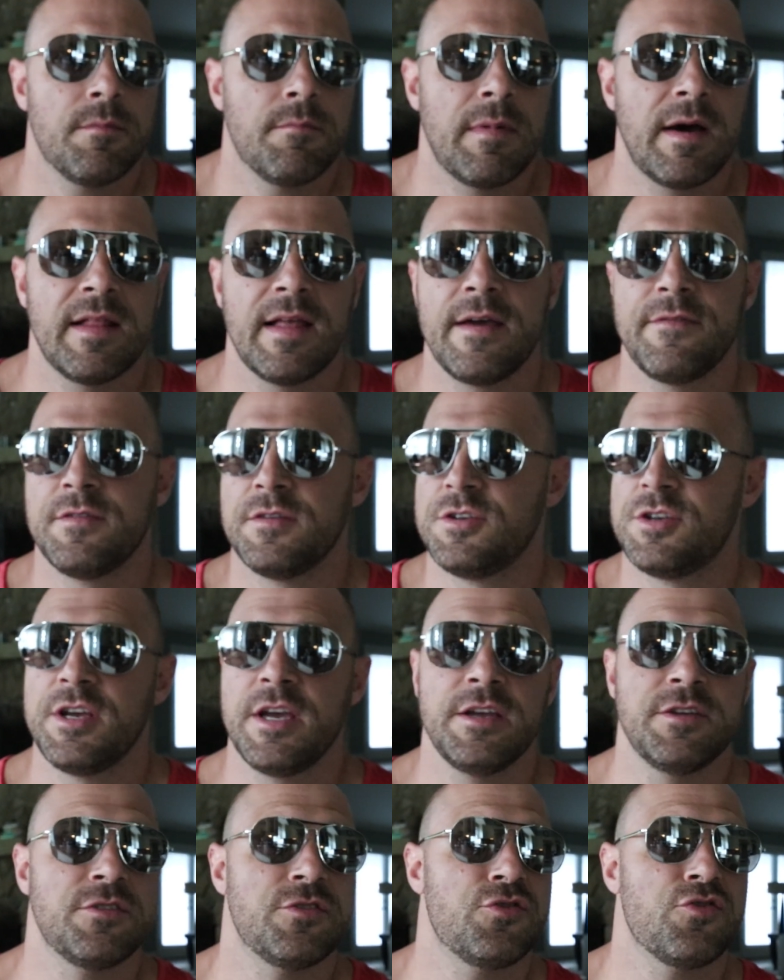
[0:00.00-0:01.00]
My life has
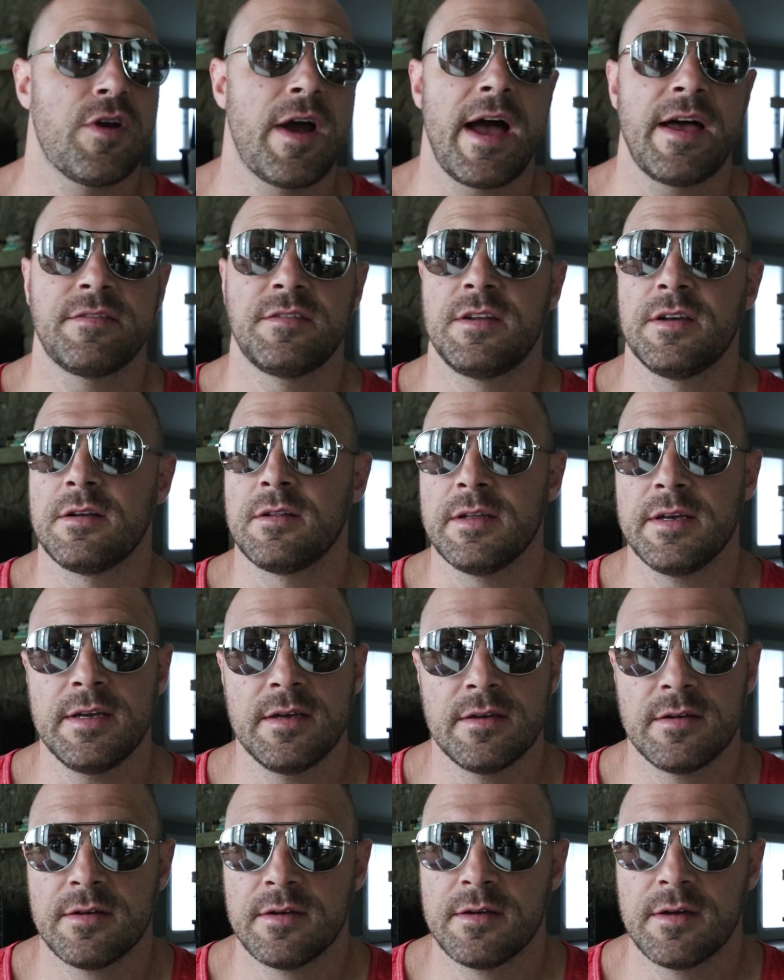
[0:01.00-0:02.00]
changed
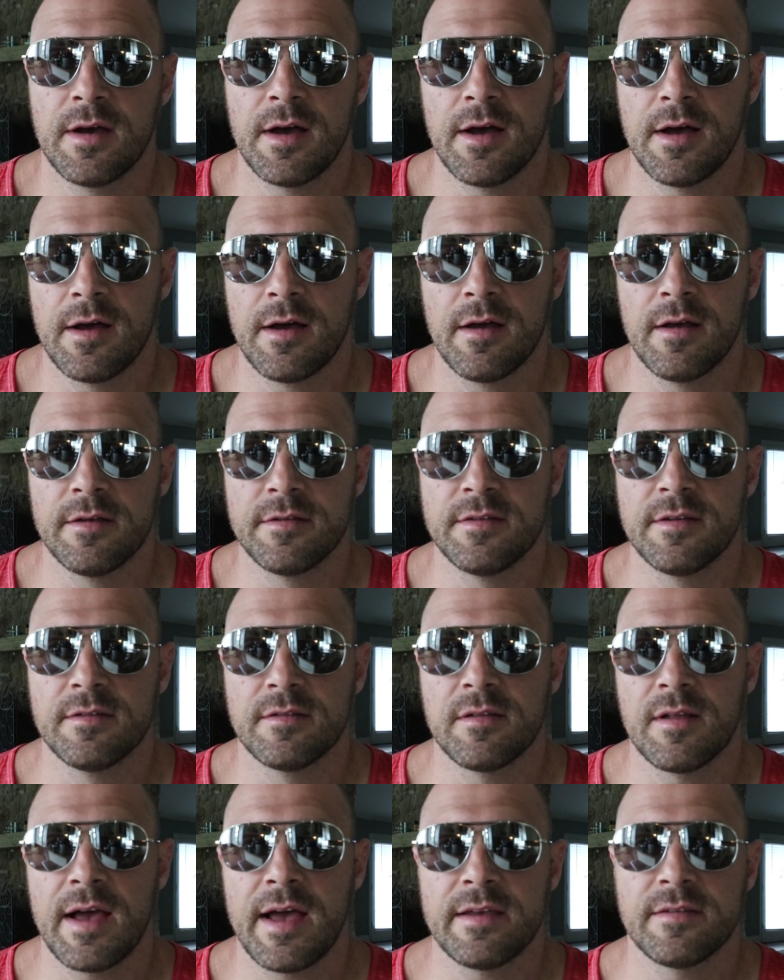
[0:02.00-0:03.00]
drastically
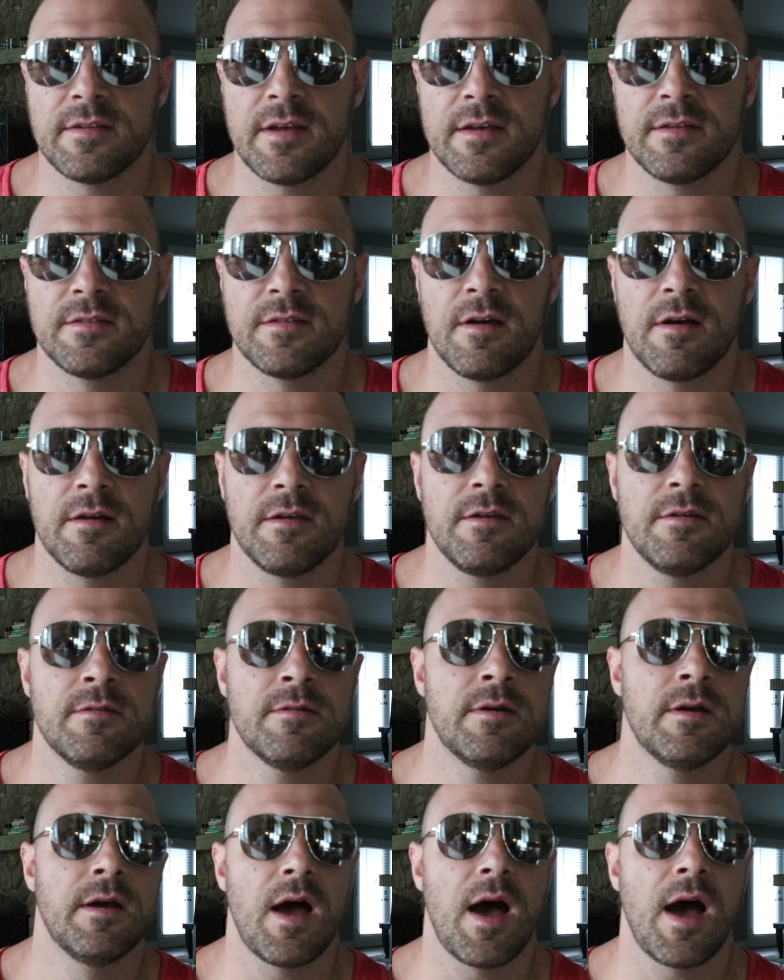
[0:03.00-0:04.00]
since last I saw
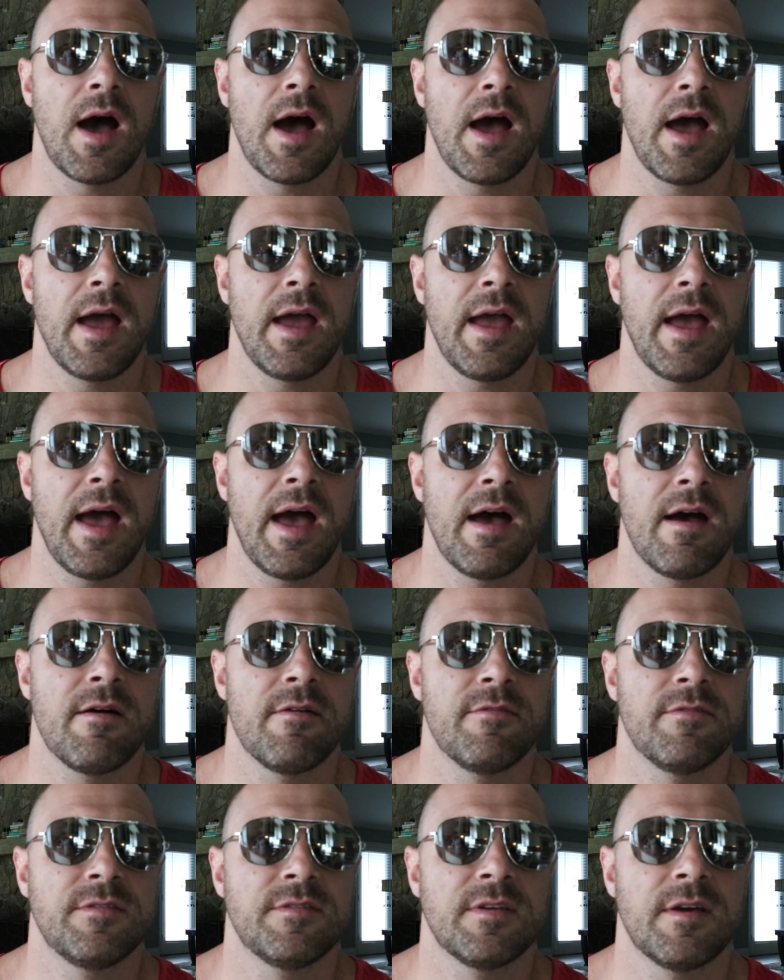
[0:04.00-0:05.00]
you. I
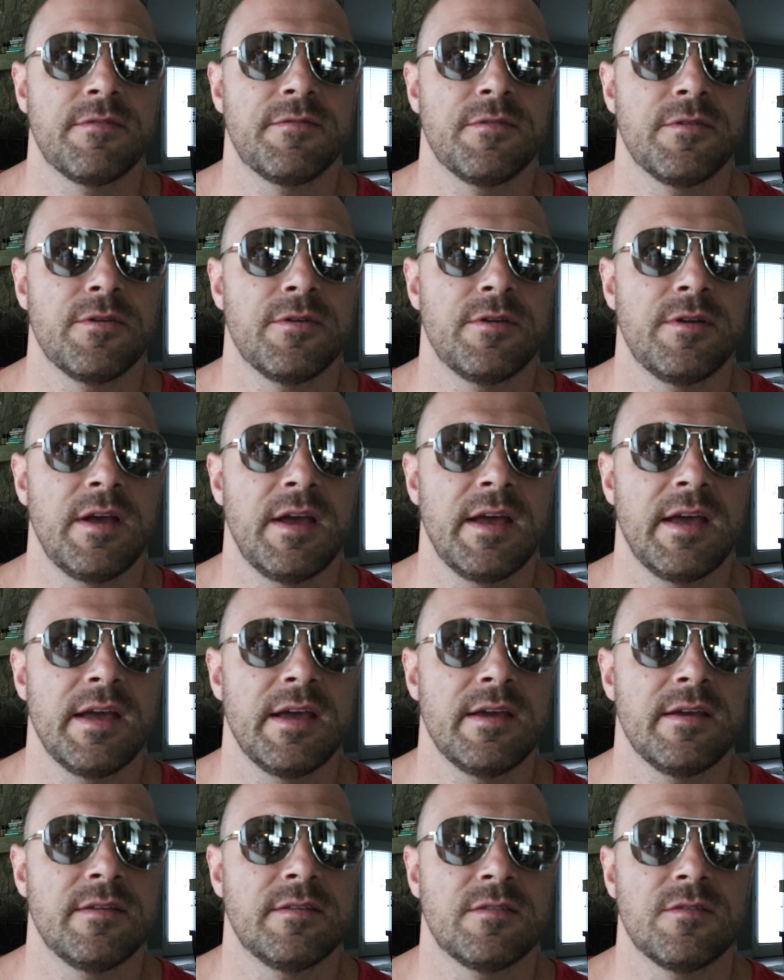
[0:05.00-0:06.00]
have suffered
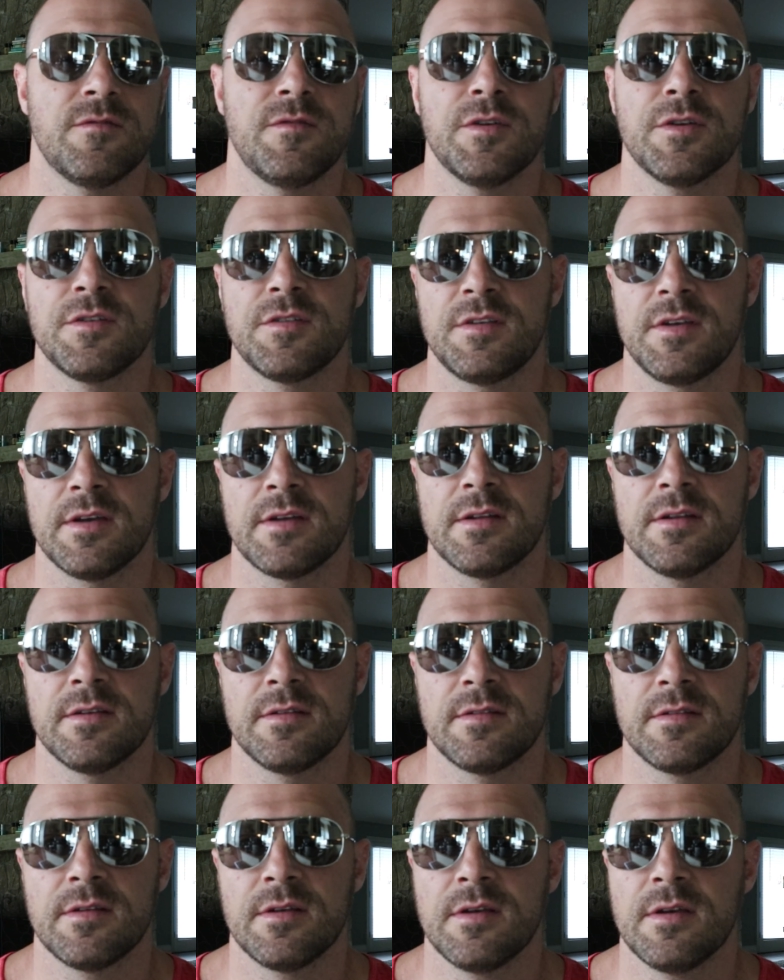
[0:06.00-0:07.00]
a severe
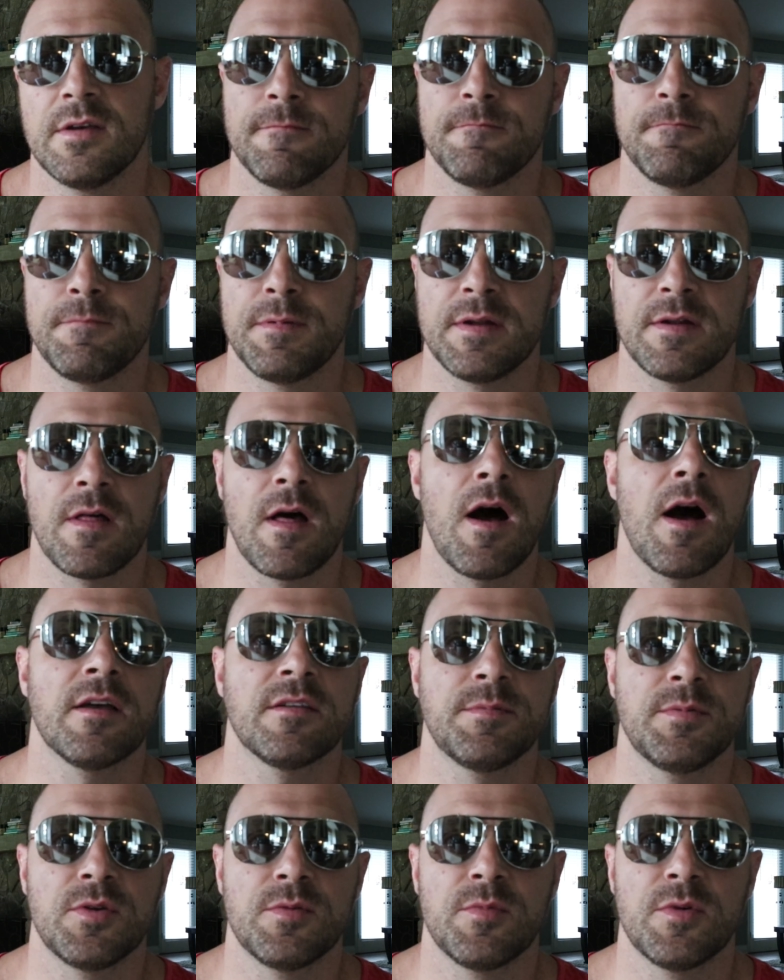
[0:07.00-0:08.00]
sickness, been to the
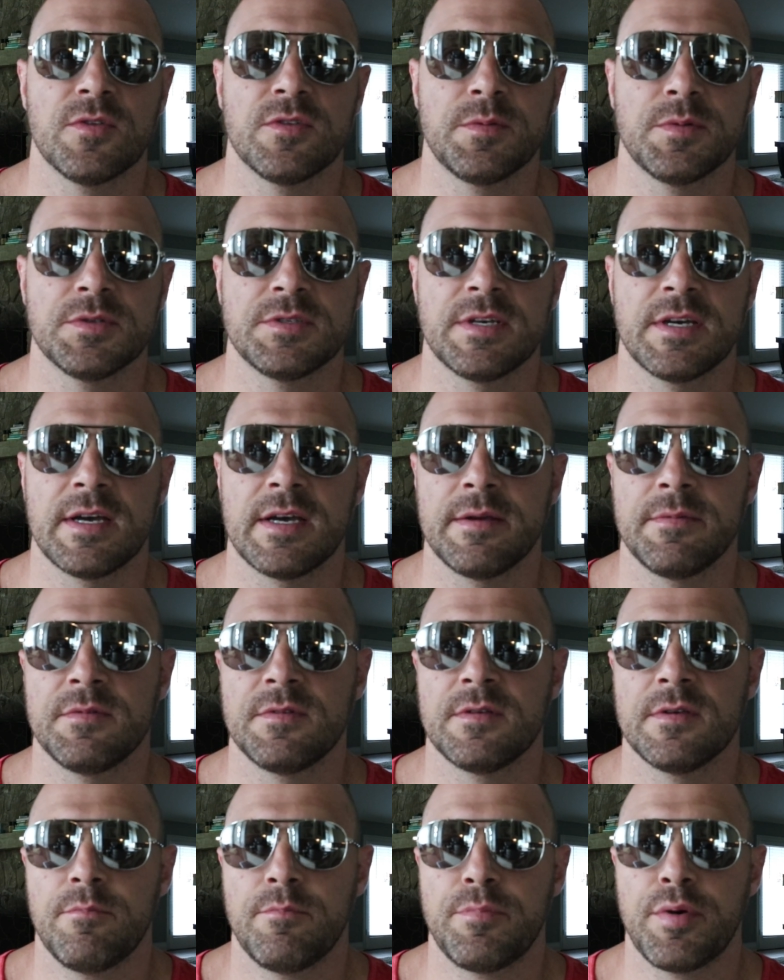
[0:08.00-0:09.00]
hospital multiple
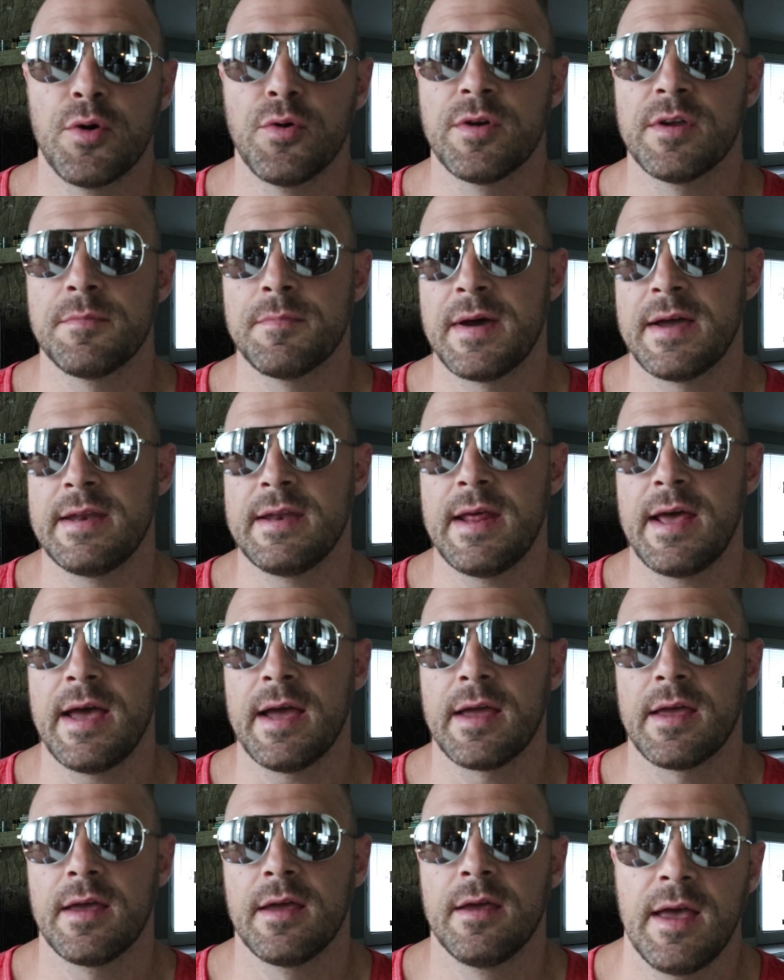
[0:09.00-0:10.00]
times, broken my
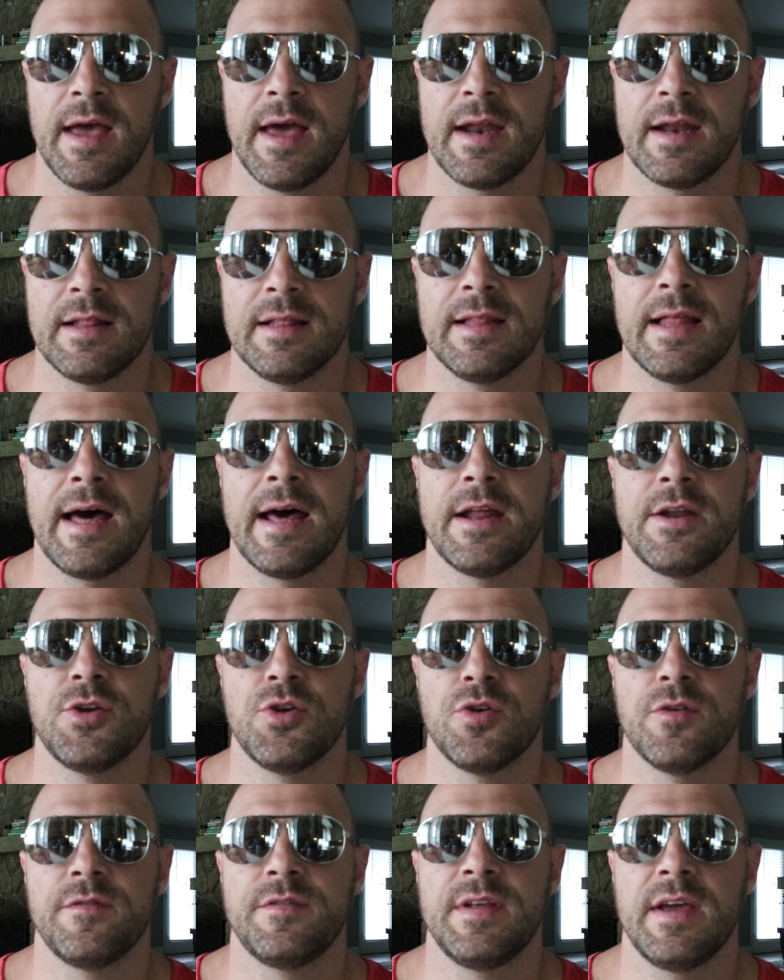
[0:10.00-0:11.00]
neck, had a lot of
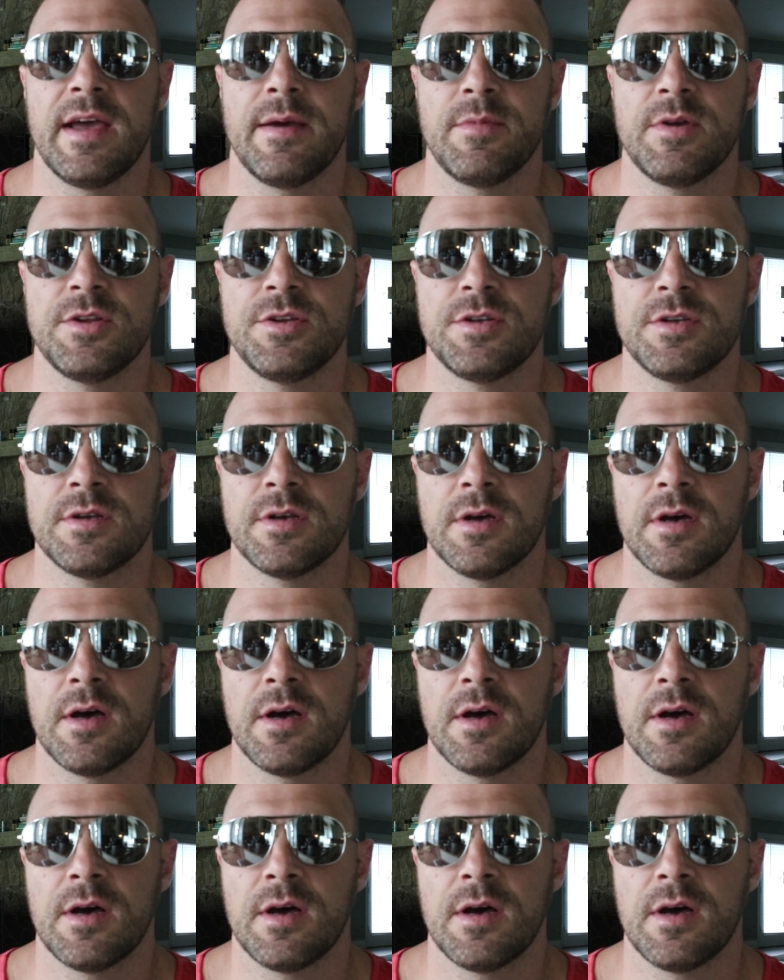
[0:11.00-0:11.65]
nerve damage,